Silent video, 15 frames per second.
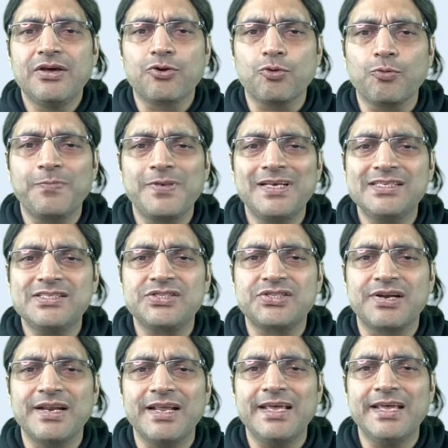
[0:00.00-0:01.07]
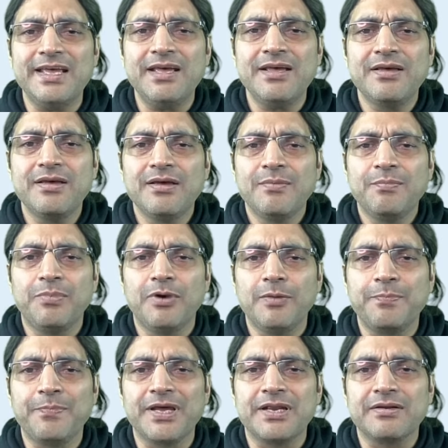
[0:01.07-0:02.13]
rupees 3 per
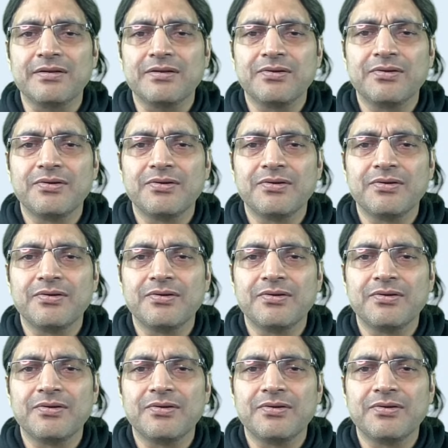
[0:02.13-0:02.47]
pen.